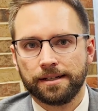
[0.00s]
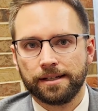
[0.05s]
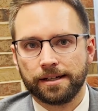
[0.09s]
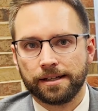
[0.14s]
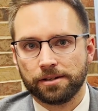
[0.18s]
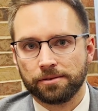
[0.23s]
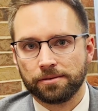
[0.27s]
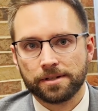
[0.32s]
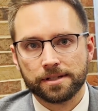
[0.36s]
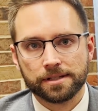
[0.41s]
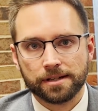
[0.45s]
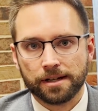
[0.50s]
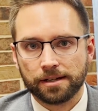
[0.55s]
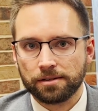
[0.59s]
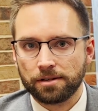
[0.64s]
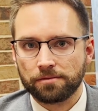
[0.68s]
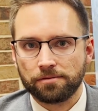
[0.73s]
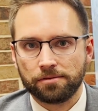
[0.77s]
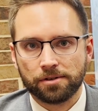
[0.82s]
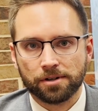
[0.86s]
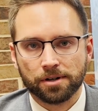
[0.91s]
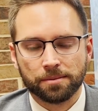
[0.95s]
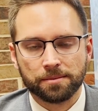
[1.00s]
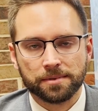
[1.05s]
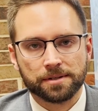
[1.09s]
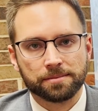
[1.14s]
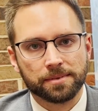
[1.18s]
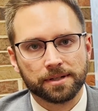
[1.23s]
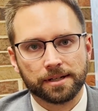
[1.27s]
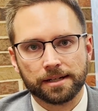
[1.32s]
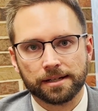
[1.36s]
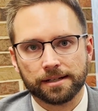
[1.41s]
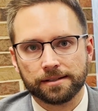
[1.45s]
And the reason I look for them is
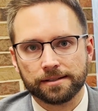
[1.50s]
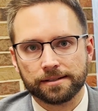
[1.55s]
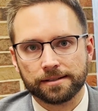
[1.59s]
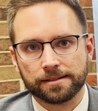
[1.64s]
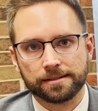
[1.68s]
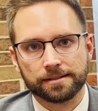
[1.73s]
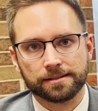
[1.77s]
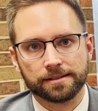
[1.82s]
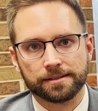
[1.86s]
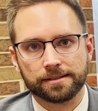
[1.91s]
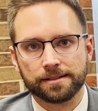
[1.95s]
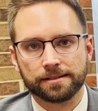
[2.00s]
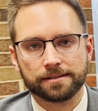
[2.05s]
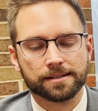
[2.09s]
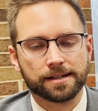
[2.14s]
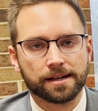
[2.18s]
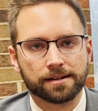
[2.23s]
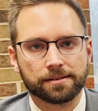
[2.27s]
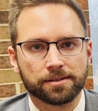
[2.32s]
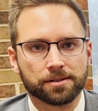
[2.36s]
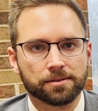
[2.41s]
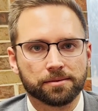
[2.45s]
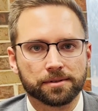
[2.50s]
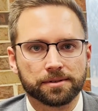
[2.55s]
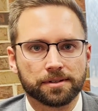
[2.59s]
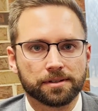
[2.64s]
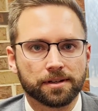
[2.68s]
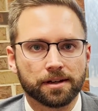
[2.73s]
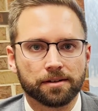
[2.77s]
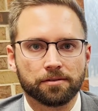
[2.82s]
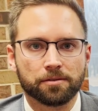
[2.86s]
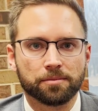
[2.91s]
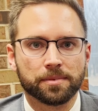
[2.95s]
because it's exactly what the
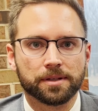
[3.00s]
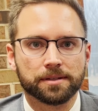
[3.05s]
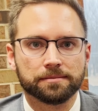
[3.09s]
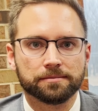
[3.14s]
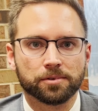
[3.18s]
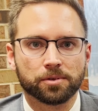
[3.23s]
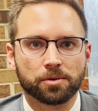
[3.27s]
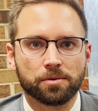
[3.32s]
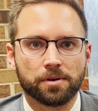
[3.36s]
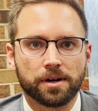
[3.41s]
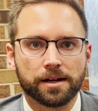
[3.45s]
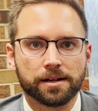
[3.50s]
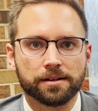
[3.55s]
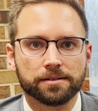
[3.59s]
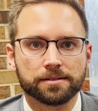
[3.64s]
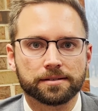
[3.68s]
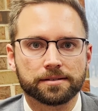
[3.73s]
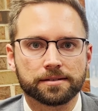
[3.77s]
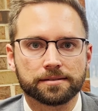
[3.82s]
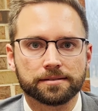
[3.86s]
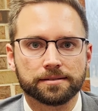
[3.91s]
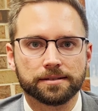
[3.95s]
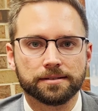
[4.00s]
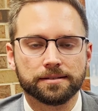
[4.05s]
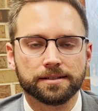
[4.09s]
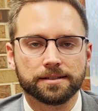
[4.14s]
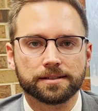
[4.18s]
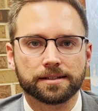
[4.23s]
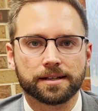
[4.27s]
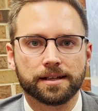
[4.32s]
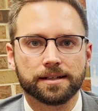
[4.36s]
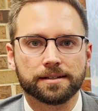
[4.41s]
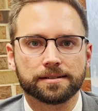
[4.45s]
government requires in
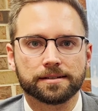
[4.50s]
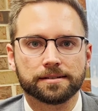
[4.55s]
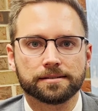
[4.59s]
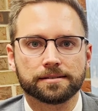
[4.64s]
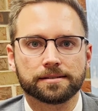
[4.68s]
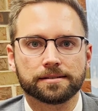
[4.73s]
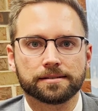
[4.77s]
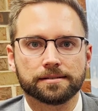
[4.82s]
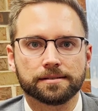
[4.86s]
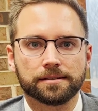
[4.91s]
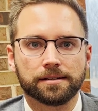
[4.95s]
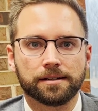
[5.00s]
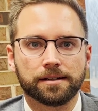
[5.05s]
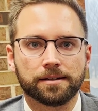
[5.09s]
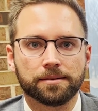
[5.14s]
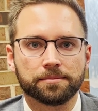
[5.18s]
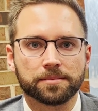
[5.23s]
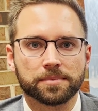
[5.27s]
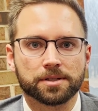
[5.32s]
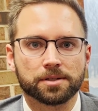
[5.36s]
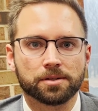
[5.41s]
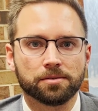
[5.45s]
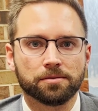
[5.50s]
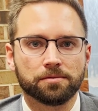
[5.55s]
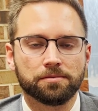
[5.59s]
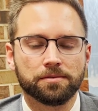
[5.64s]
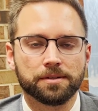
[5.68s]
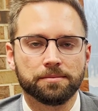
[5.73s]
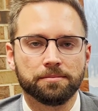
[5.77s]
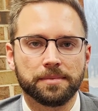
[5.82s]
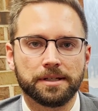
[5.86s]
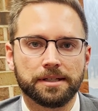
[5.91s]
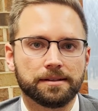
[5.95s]
these cases. So if
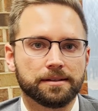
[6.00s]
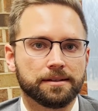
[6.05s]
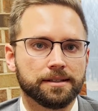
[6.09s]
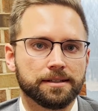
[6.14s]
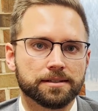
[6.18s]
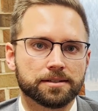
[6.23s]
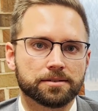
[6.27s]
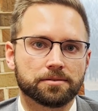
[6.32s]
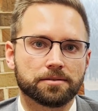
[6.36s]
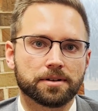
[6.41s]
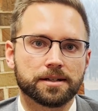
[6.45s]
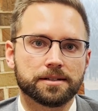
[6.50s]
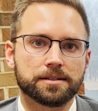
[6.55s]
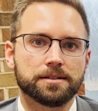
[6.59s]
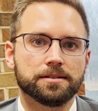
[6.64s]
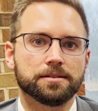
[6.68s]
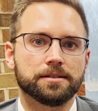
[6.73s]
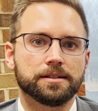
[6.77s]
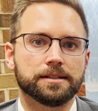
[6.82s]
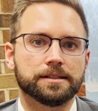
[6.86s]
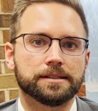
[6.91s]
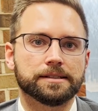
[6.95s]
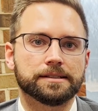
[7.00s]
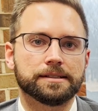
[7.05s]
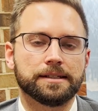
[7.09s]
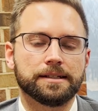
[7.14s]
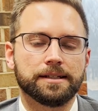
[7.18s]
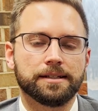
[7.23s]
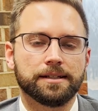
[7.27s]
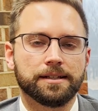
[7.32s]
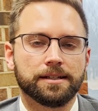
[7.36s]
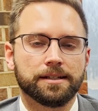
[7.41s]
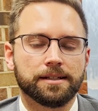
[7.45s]
we meet these criteria,
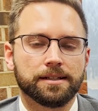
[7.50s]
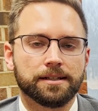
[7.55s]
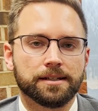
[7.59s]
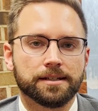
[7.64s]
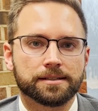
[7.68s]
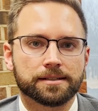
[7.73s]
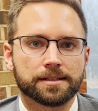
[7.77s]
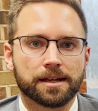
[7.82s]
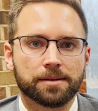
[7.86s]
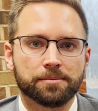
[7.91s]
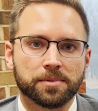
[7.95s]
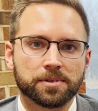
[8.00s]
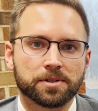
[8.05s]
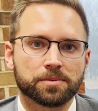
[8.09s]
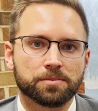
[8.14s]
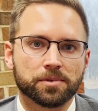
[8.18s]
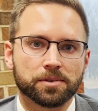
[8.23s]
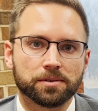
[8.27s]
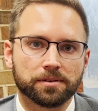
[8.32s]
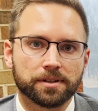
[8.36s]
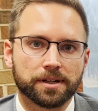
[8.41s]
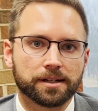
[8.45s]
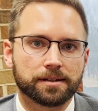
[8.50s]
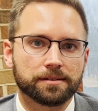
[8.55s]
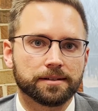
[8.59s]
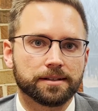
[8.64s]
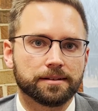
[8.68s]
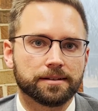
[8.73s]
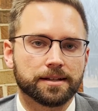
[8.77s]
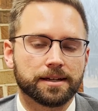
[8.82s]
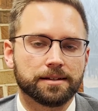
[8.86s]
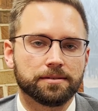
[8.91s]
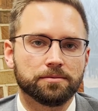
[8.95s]
it's that much more likely
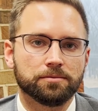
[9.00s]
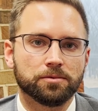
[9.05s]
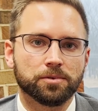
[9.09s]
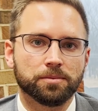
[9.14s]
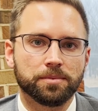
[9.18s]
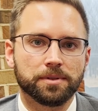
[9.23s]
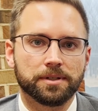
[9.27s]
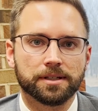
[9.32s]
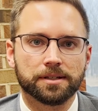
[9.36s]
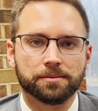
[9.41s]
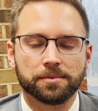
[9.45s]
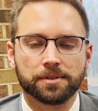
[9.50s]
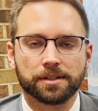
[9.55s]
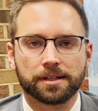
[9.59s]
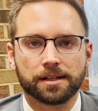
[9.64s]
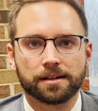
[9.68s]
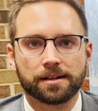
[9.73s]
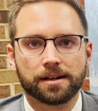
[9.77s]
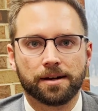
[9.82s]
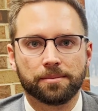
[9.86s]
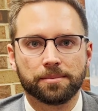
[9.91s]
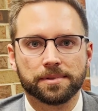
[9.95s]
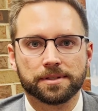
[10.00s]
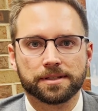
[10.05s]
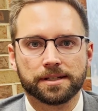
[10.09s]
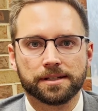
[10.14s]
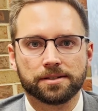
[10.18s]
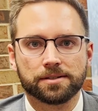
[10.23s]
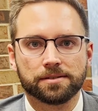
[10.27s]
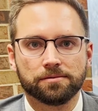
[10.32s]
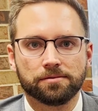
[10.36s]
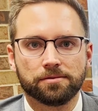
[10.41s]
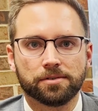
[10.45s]
that we'll be able to get
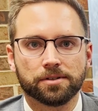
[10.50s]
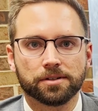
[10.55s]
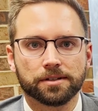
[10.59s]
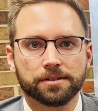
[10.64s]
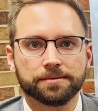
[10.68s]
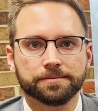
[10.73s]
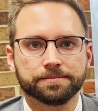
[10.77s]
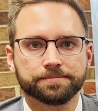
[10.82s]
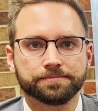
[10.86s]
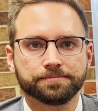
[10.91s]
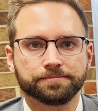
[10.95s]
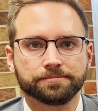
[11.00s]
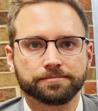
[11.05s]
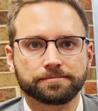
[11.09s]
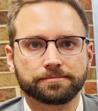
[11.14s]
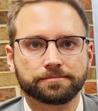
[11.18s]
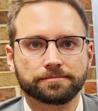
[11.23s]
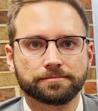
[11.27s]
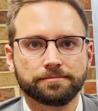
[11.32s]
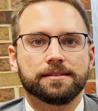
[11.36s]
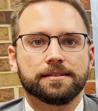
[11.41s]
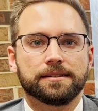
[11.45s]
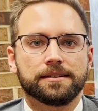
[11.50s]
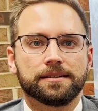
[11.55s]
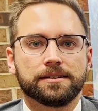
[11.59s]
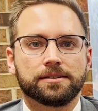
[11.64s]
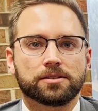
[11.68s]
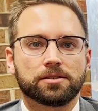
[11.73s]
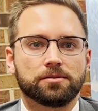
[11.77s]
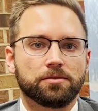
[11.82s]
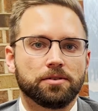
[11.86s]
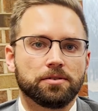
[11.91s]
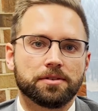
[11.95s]
compensation for you.
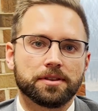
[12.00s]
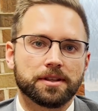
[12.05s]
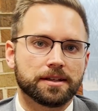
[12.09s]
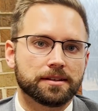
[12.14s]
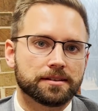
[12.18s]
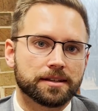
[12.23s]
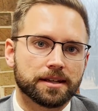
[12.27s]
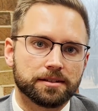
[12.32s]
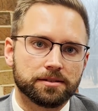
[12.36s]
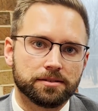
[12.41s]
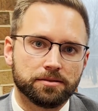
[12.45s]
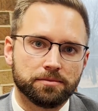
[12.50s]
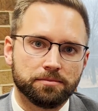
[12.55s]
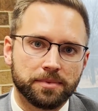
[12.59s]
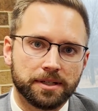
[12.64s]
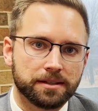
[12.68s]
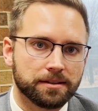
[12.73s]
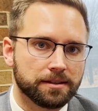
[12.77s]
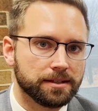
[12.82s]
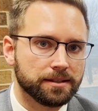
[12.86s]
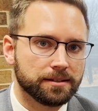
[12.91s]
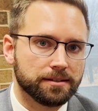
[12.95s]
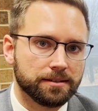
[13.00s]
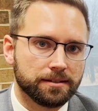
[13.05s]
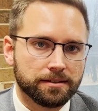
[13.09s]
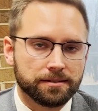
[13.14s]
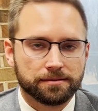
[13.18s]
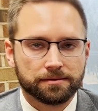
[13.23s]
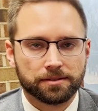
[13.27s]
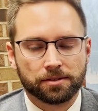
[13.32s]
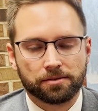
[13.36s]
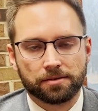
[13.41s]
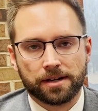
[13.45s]
So if you think that you meet the
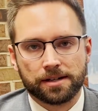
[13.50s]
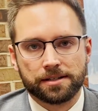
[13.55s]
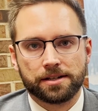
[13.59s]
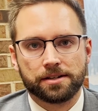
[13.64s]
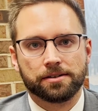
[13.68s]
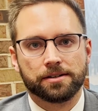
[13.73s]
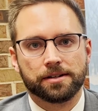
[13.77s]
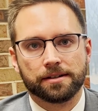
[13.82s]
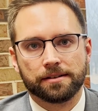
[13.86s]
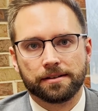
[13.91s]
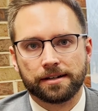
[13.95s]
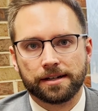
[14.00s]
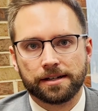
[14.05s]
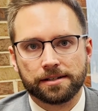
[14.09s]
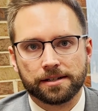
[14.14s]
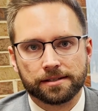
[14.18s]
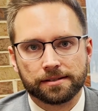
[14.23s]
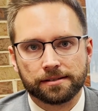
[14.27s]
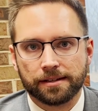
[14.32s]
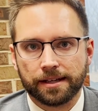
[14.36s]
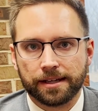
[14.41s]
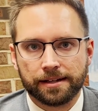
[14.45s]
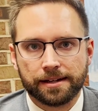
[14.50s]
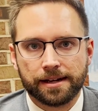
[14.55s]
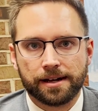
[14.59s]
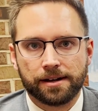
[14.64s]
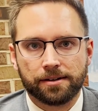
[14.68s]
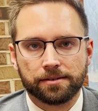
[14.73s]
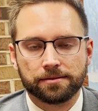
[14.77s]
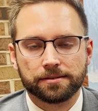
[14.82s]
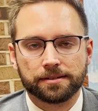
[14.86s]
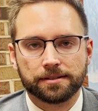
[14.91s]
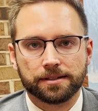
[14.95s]
criteria that I just laid
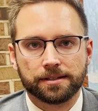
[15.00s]
out,